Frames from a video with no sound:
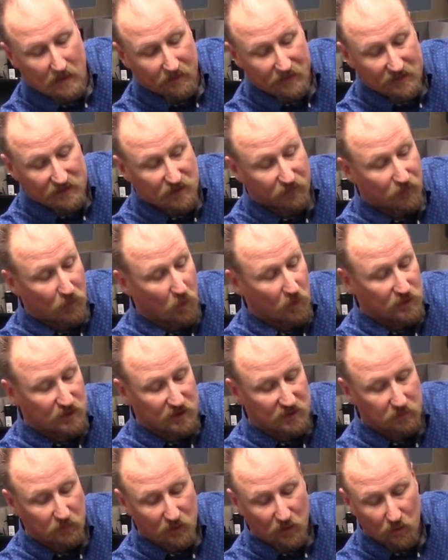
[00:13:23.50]
This of course
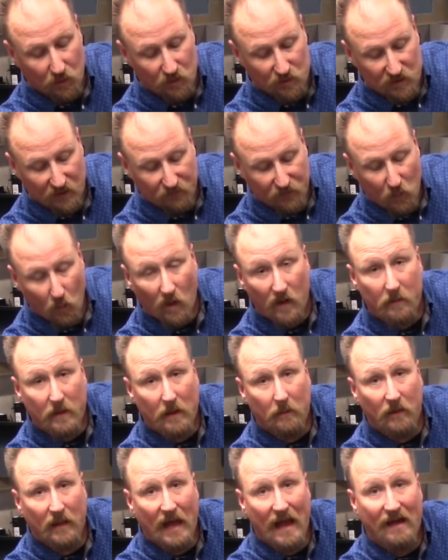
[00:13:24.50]
is used if you want to be
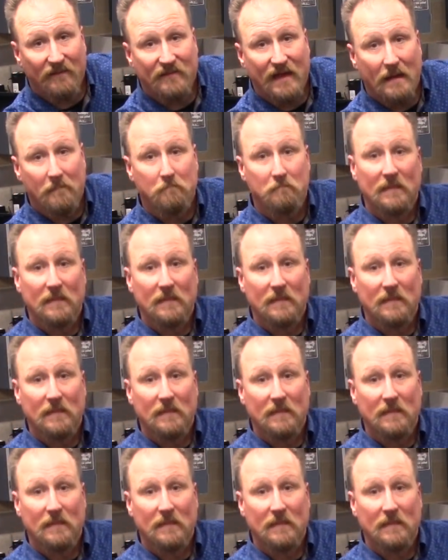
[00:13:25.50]
able to have that